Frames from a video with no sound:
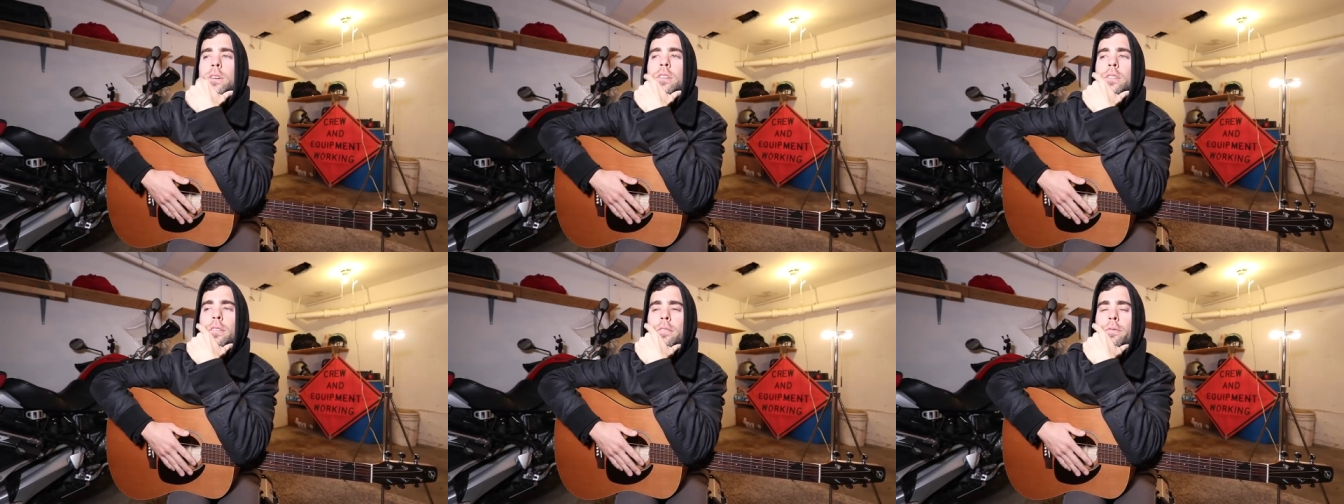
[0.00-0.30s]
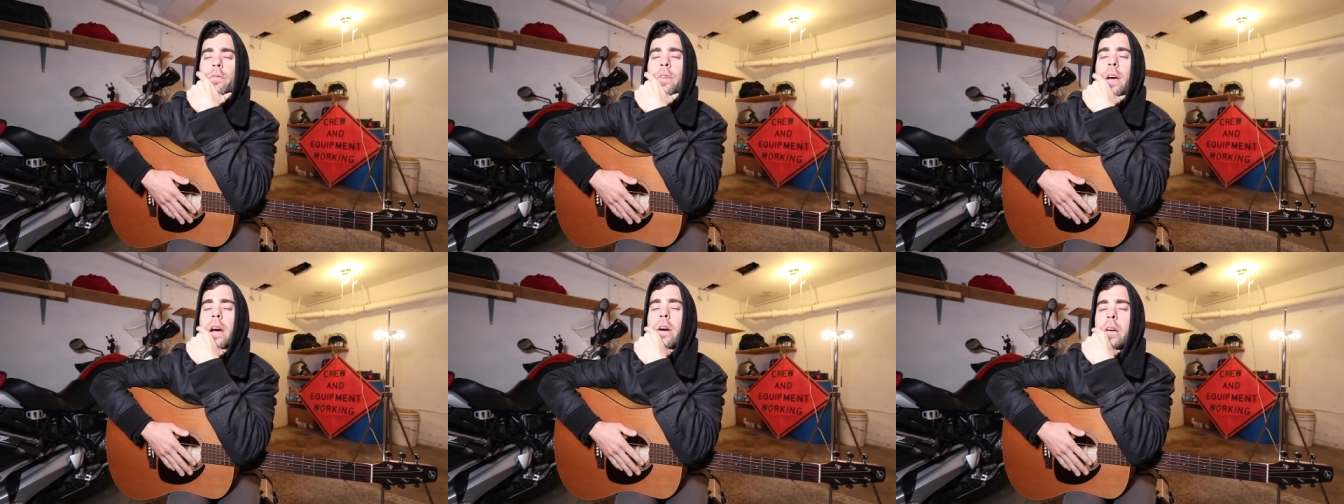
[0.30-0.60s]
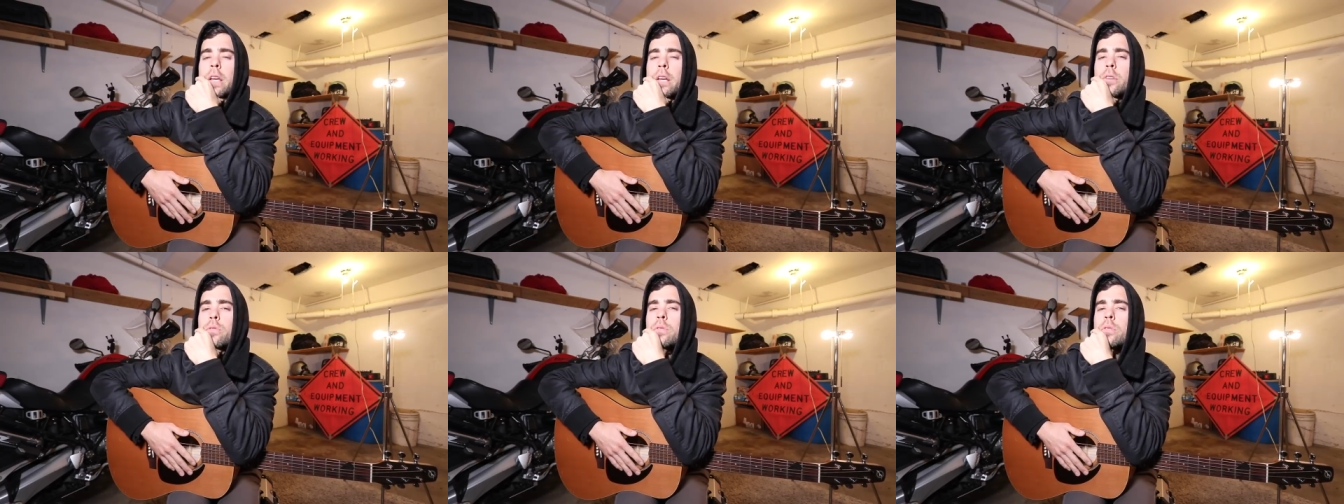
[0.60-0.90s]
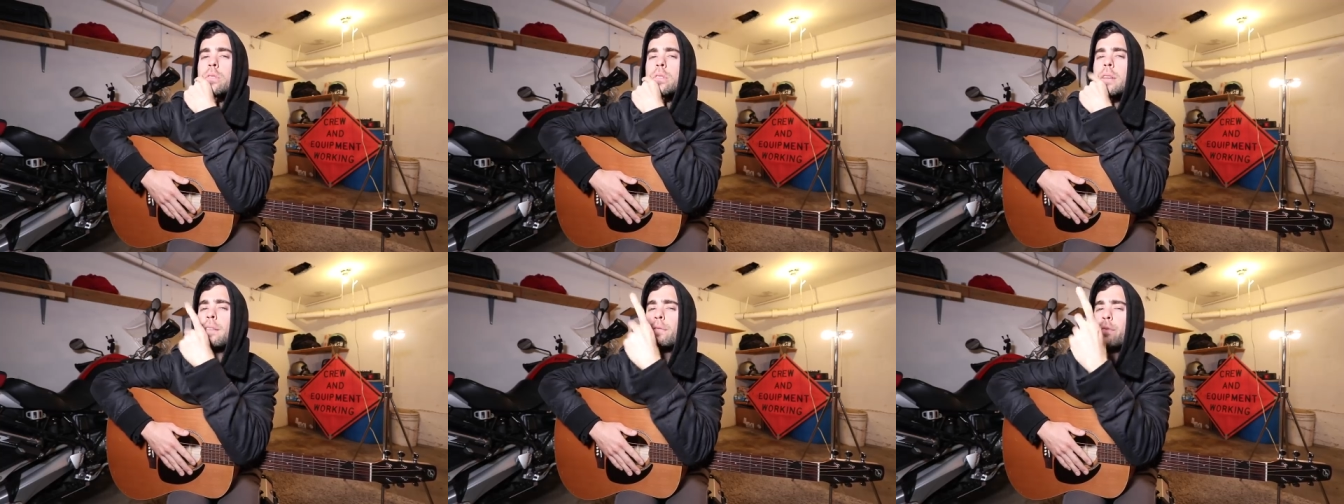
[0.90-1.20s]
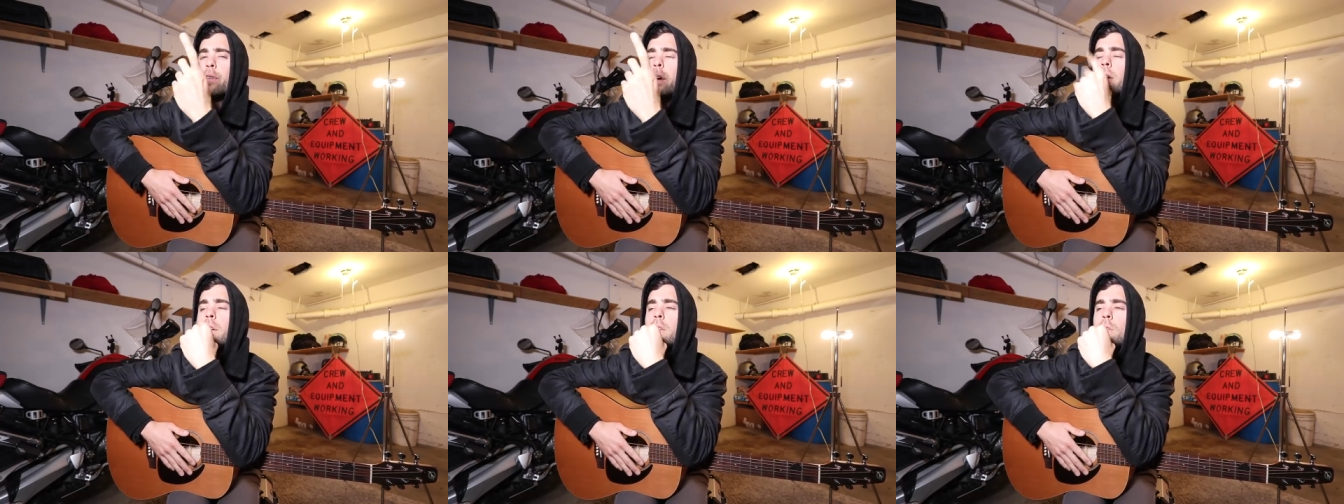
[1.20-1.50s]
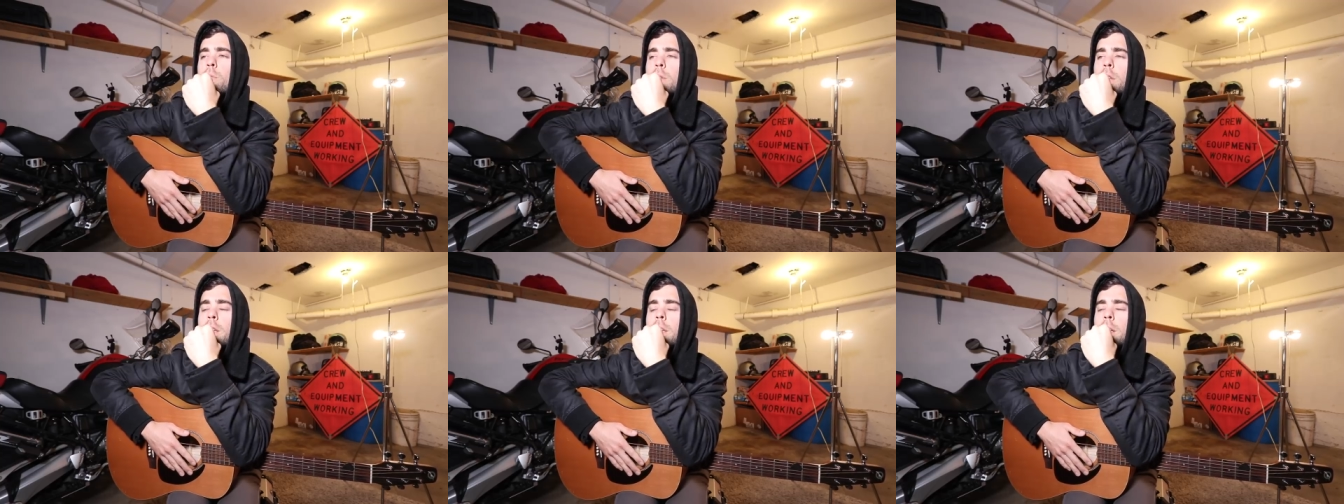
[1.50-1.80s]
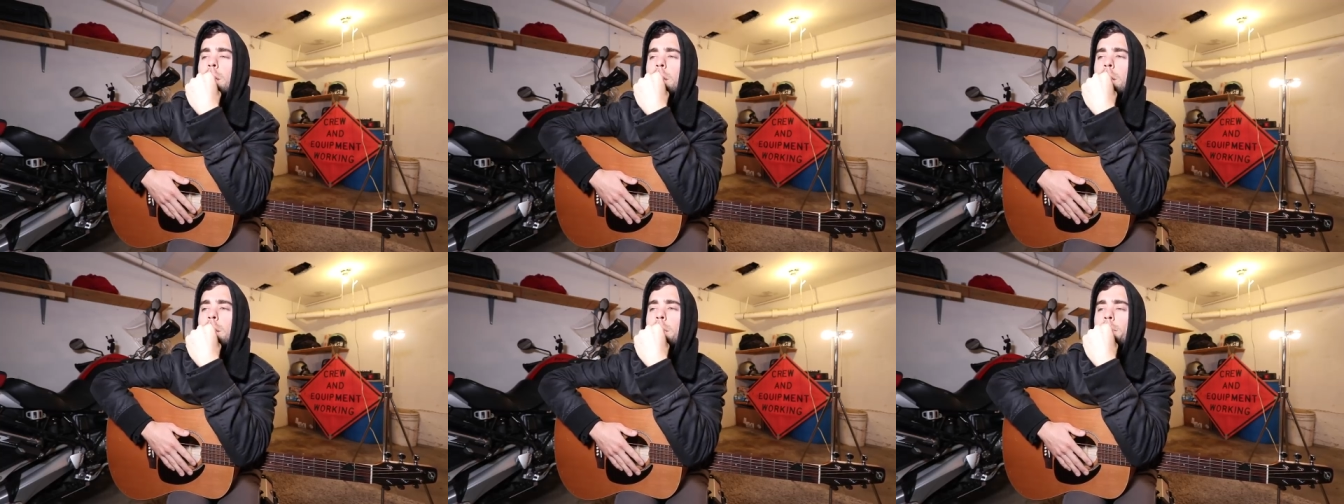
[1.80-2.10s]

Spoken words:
It's very interesting, very unique.